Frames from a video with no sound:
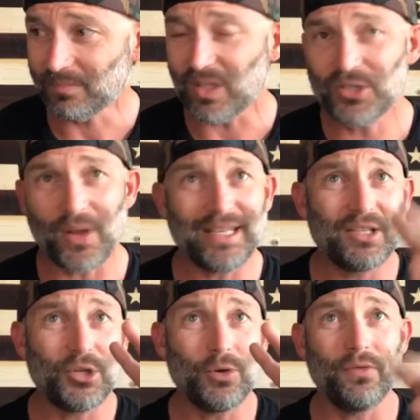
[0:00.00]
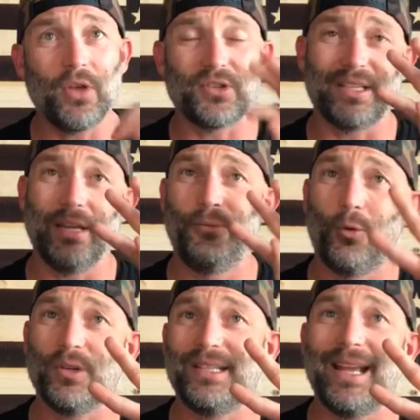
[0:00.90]
So I did 2 of those. I did
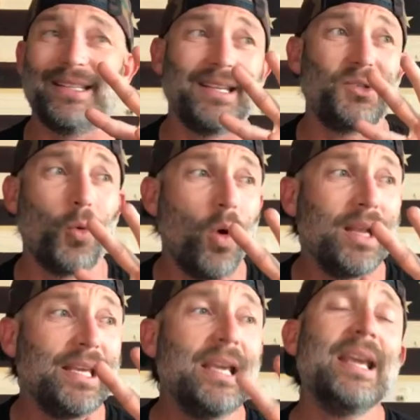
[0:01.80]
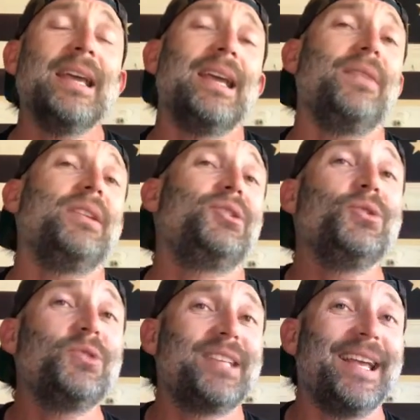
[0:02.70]
4 sets at 20 and then
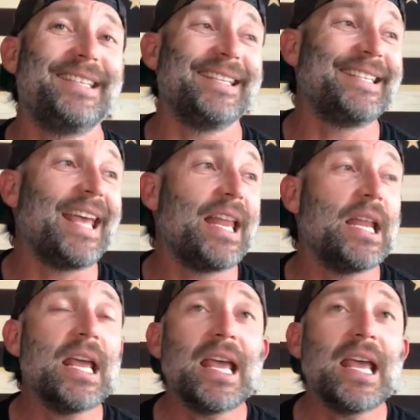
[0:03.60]
2 sets at 10.